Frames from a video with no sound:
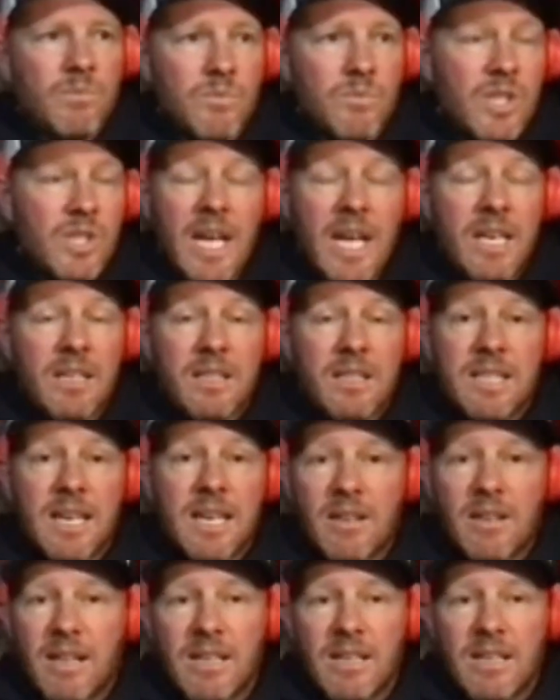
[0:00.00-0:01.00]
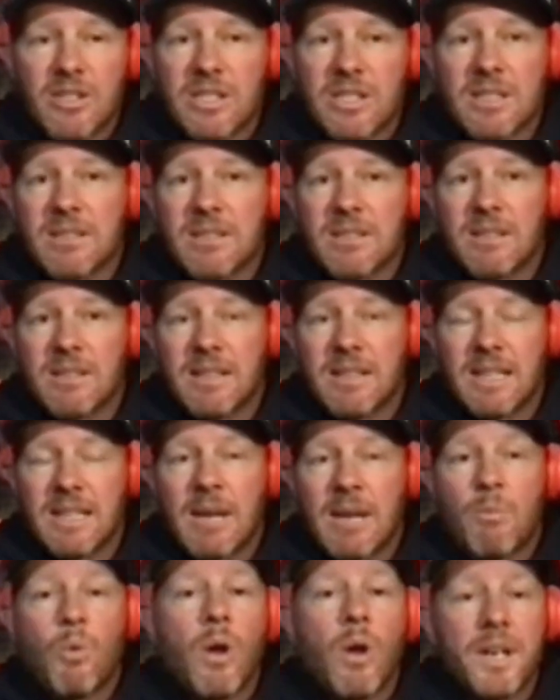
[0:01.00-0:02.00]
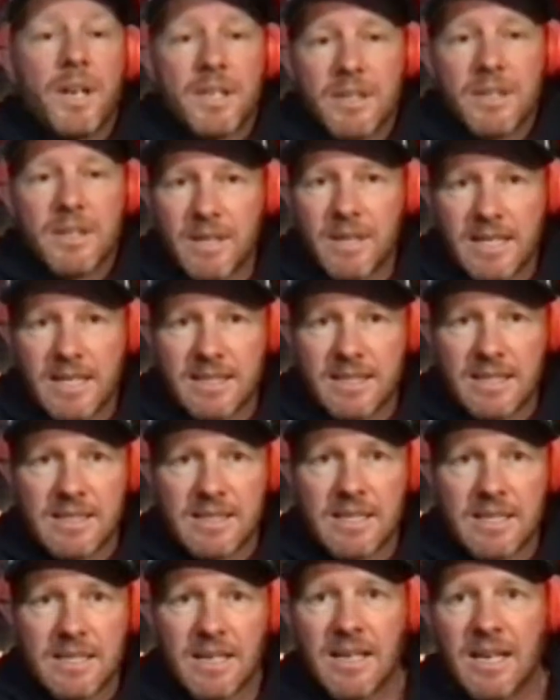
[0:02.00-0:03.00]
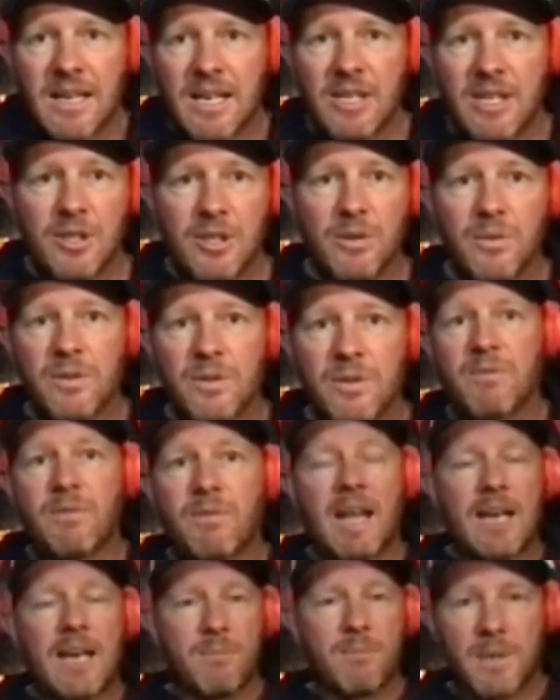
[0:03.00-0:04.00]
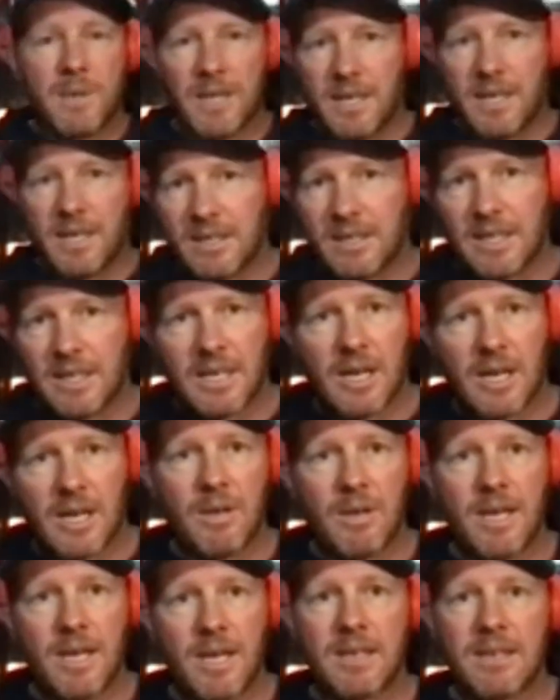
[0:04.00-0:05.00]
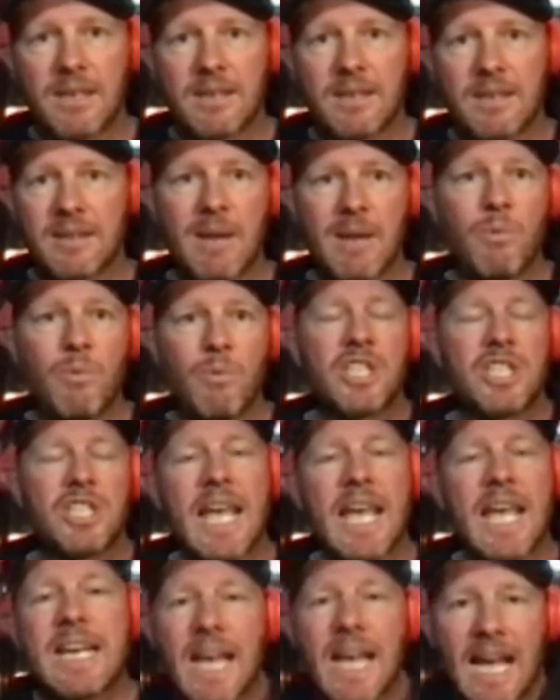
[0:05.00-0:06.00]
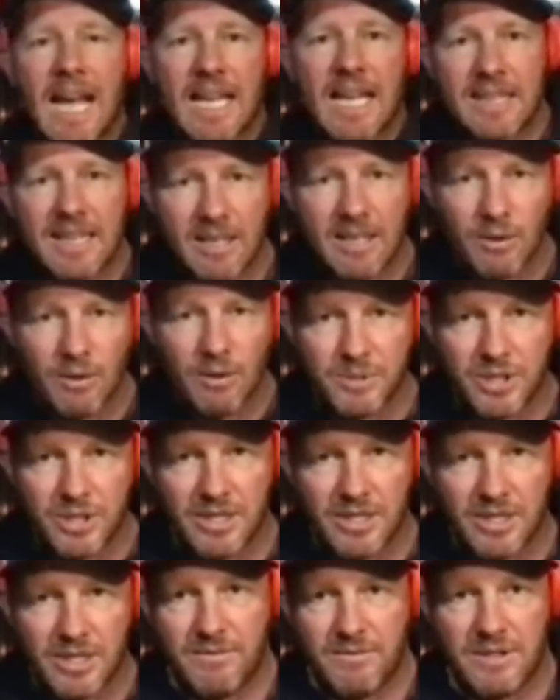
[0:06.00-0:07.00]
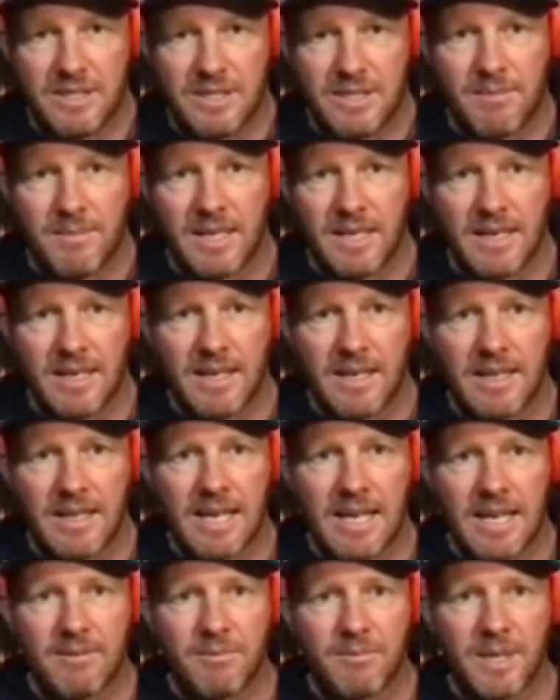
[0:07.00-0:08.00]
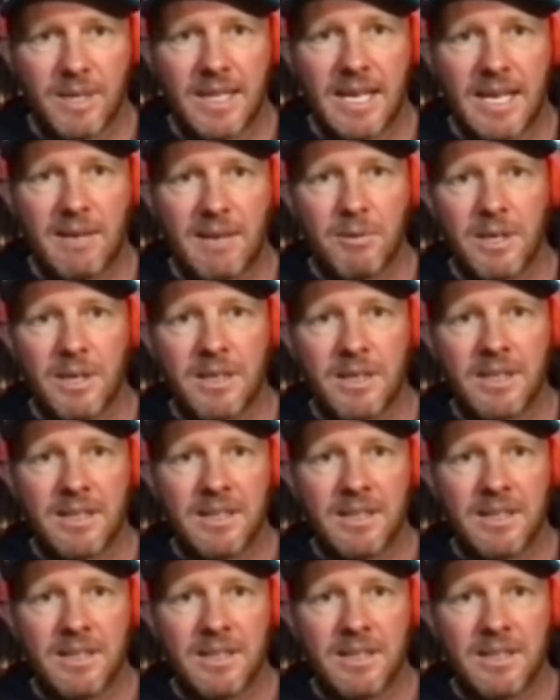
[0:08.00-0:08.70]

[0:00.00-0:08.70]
Jack and Tia, they want to do this as a youth development, you know, and they wish they'd had the opportunity for something like that when they were,